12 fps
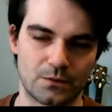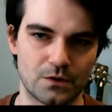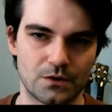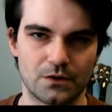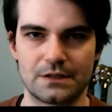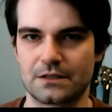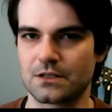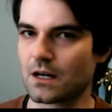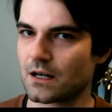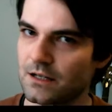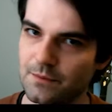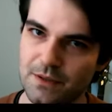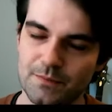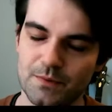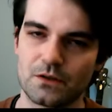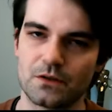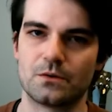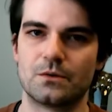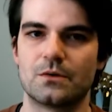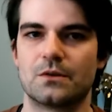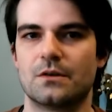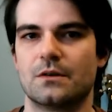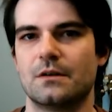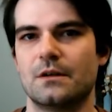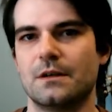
world and talking to people, or,